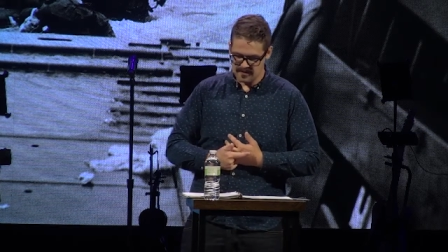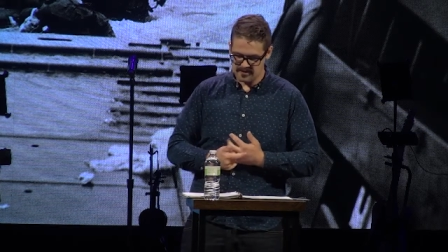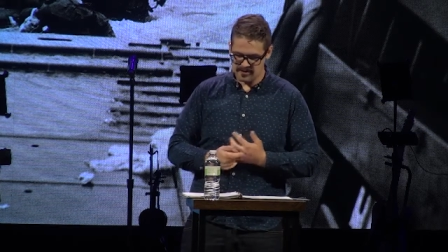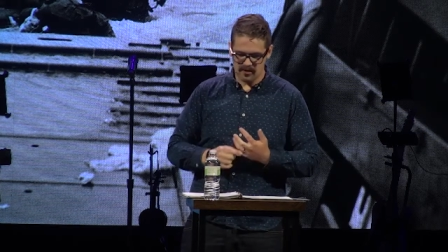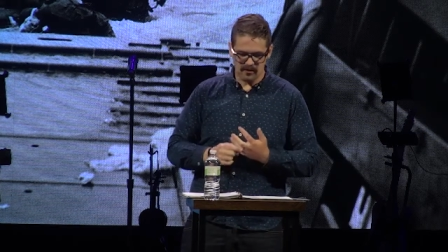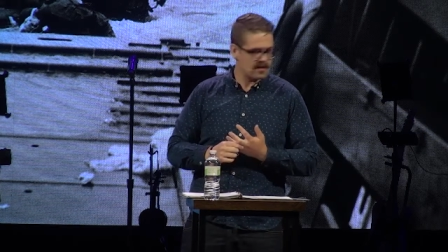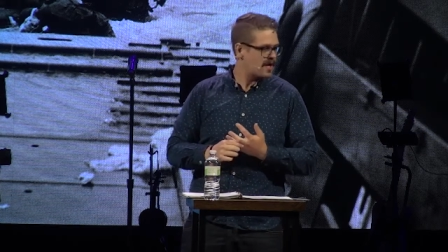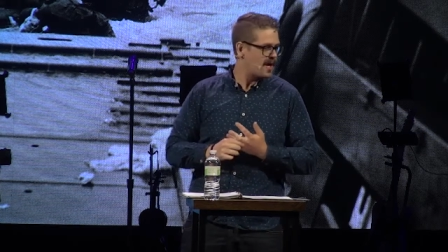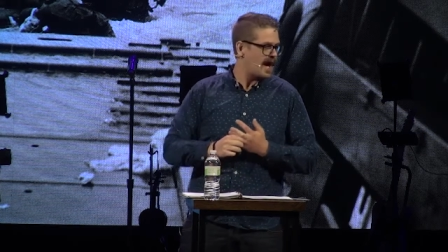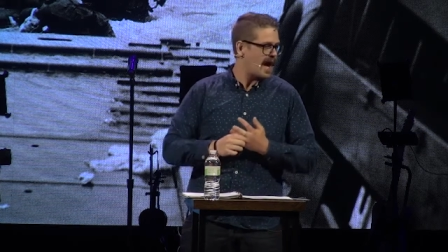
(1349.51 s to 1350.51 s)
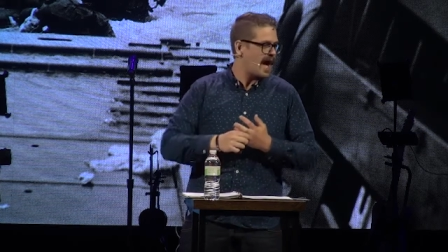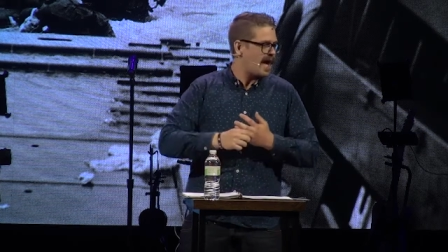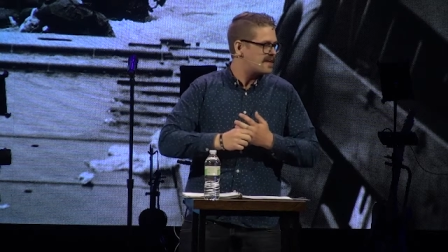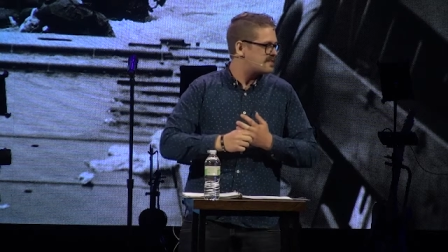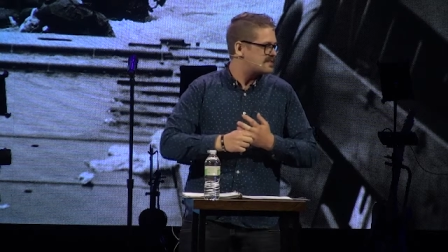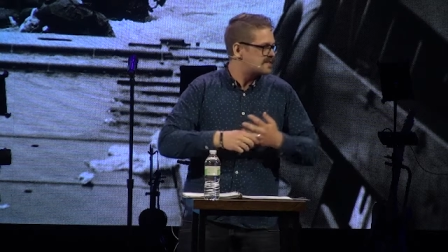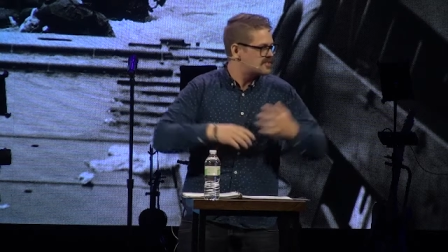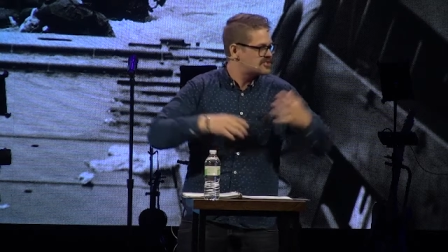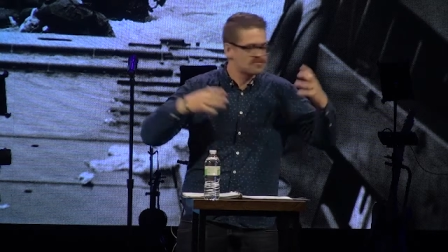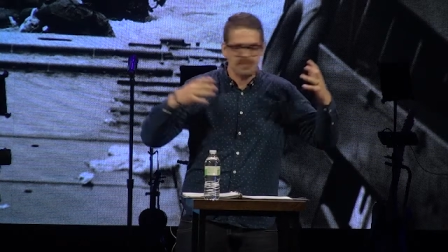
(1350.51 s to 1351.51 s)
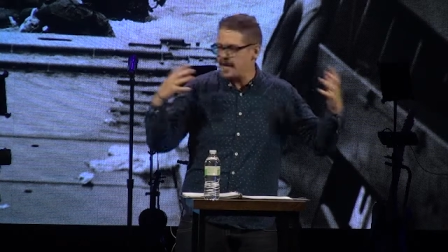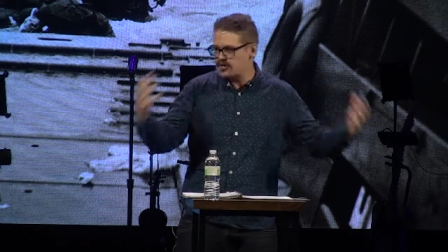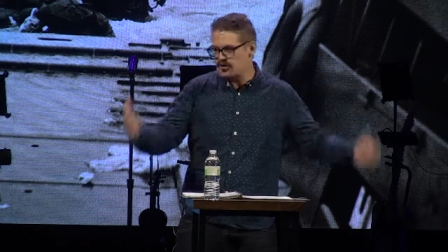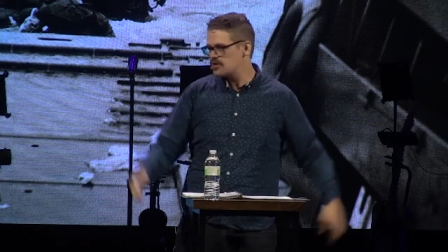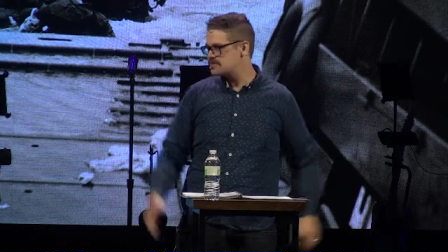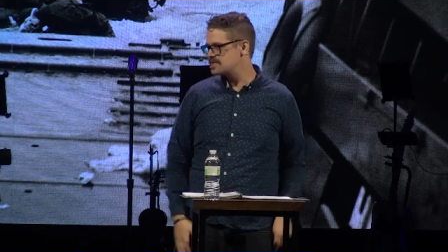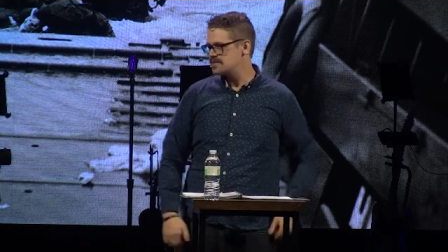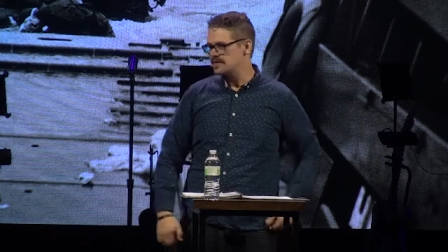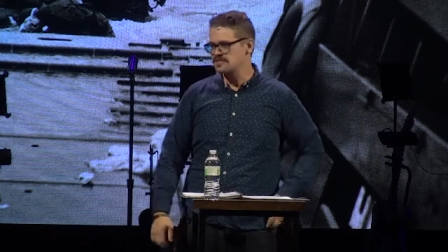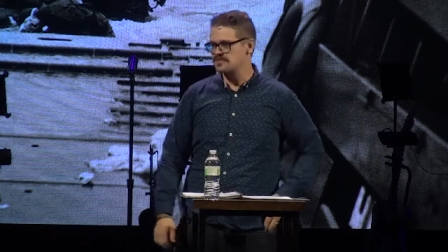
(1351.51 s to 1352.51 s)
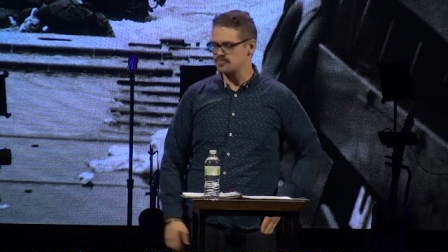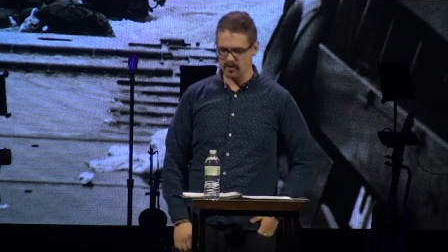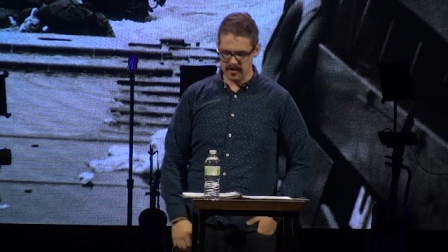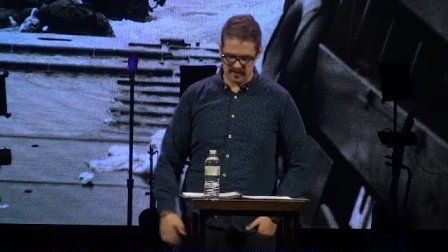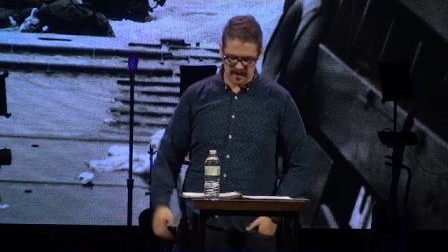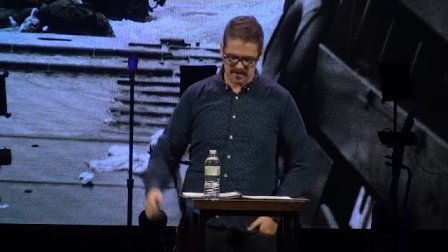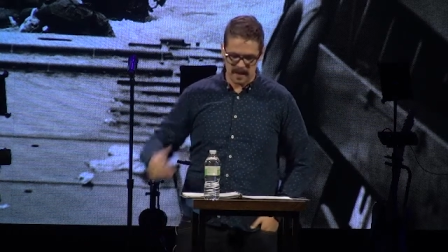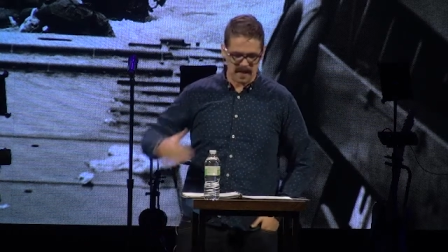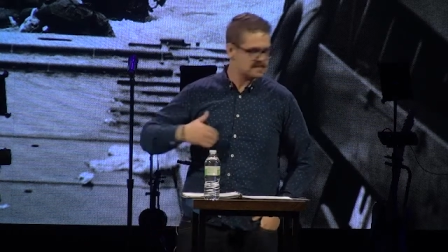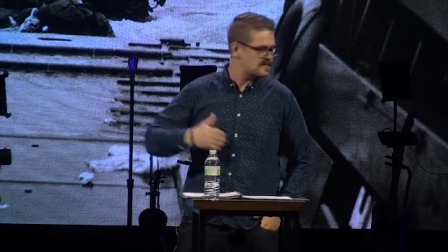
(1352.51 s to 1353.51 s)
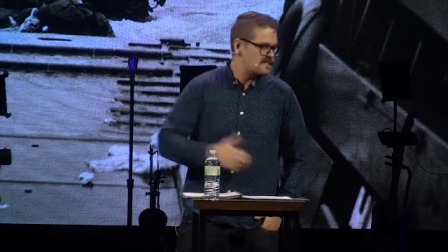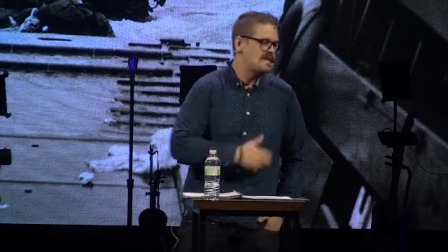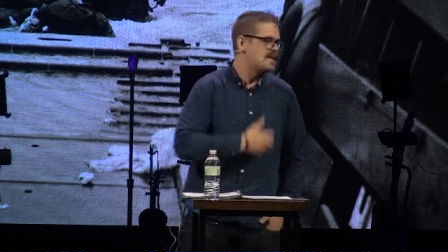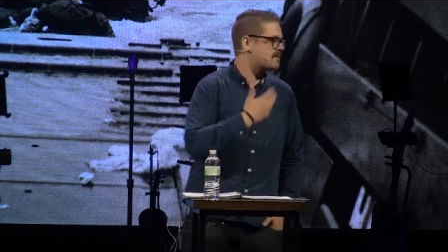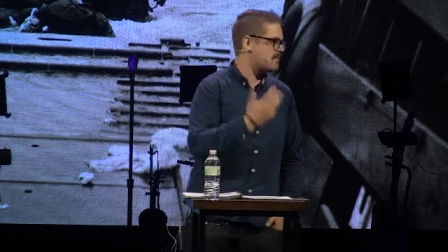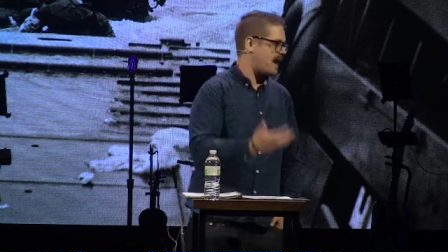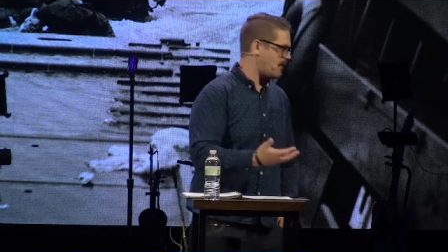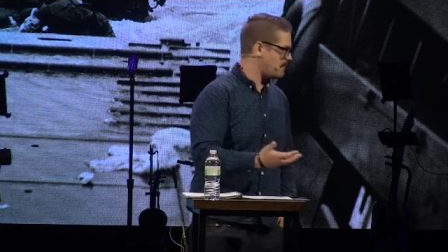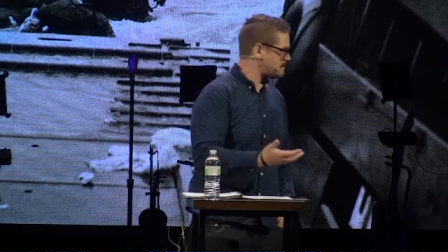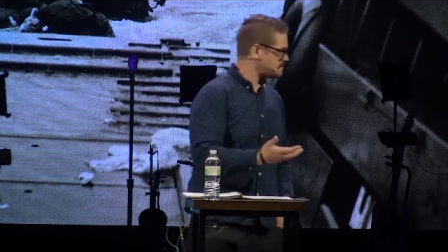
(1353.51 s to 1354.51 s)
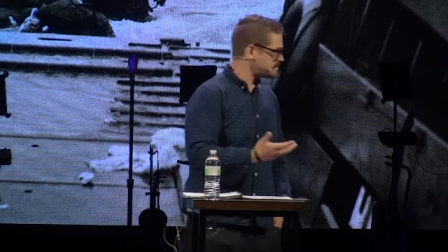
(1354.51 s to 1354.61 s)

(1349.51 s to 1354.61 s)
So it's just my encouragement to us this morning. Let's begin to think about